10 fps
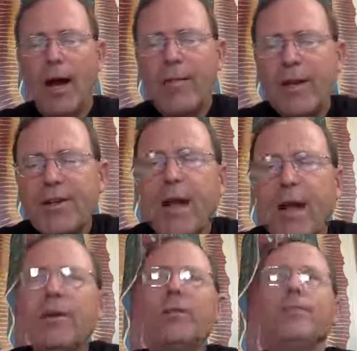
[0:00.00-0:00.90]
I'm going to
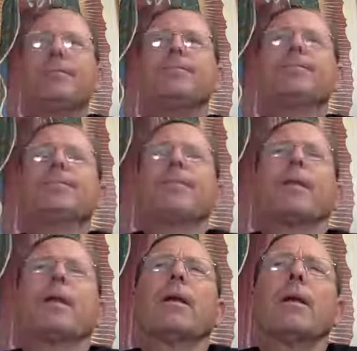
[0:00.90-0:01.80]
tell you
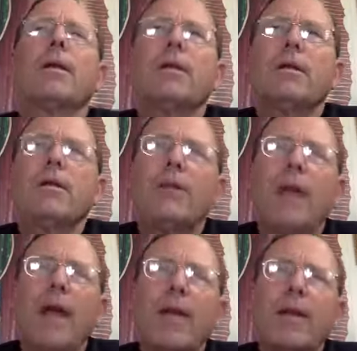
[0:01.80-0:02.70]

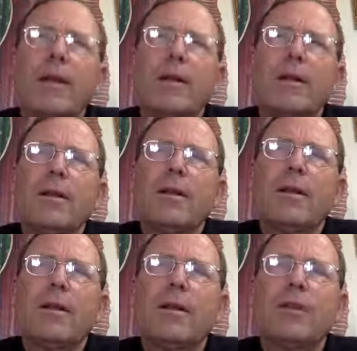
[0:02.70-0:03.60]
today in the
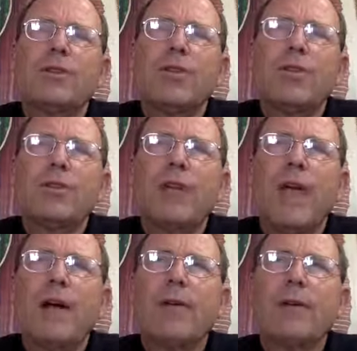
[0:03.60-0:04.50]
the, the church
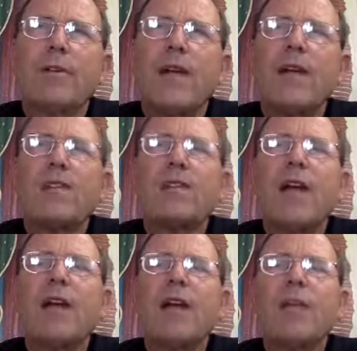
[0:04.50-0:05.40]
calendar not it's
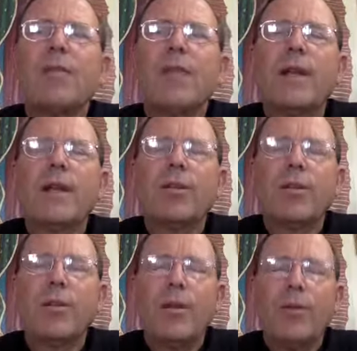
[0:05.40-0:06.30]
not an
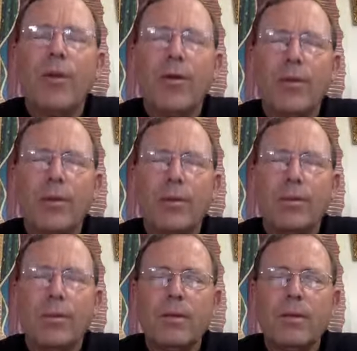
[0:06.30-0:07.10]
obligatory memorial